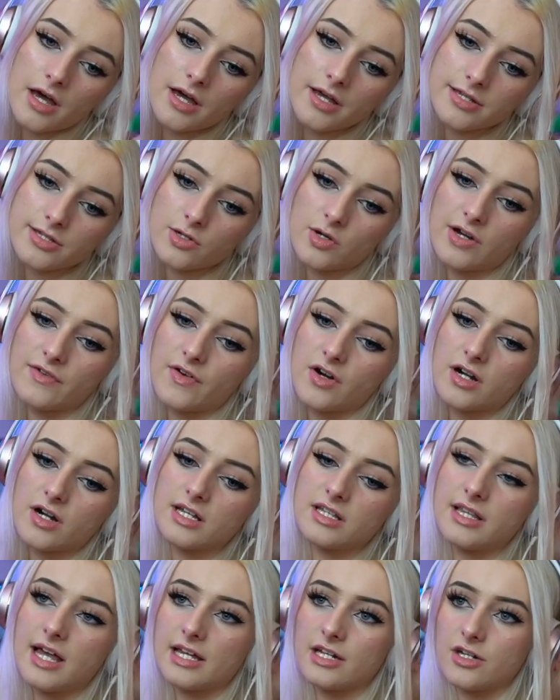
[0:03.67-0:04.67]
So I've
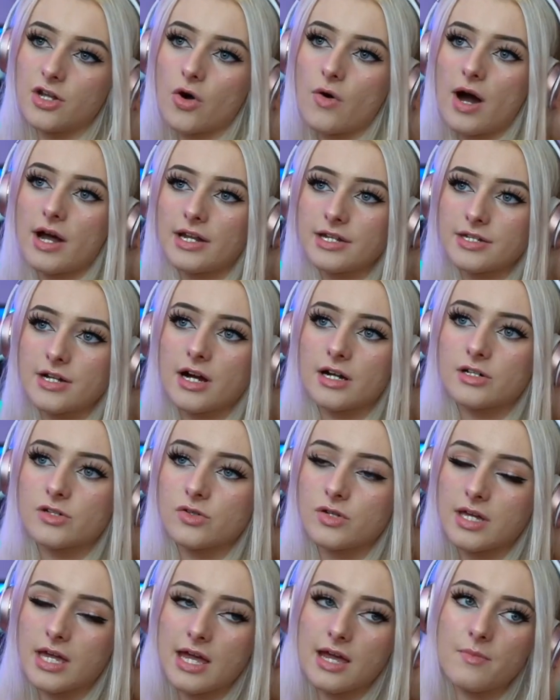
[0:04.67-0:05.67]
already know how to talk to
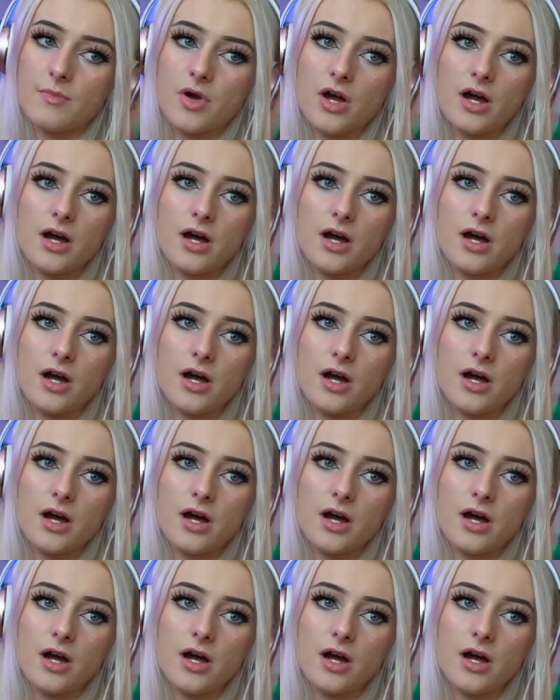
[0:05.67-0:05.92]
a camera.